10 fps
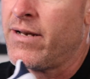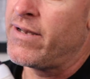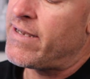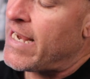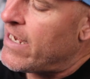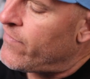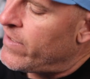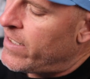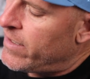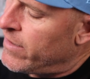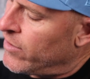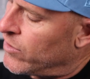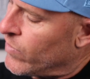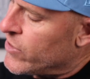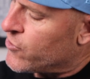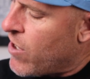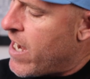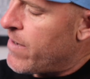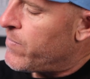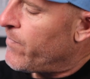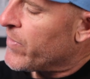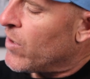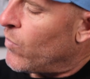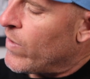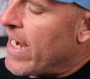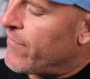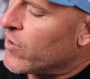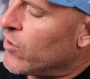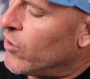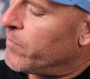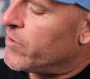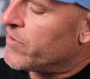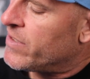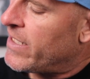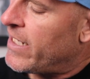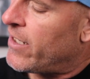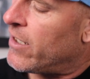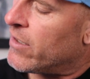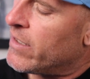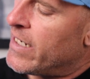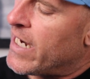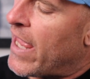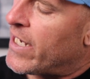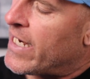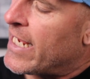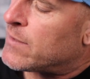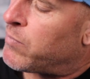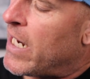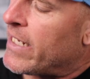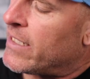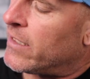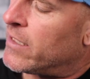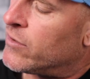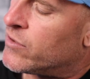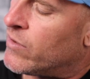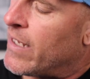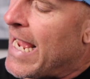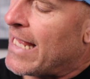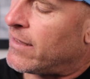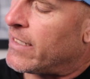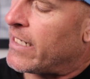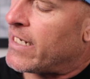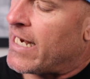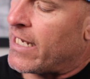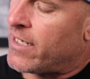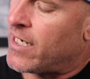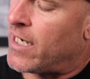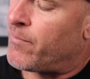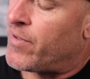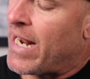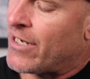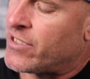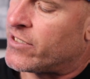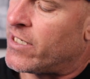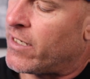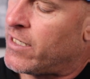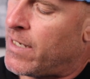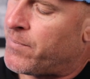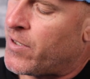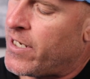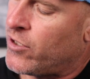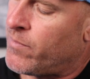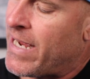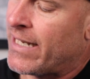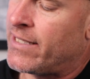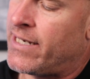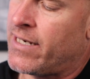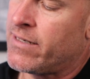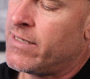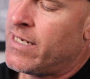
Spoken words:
navy 3-stripe. We have the gold Busenitz here, and a nice bright yellow sort of athletic kind of cup that actually is going to cup your heel back there.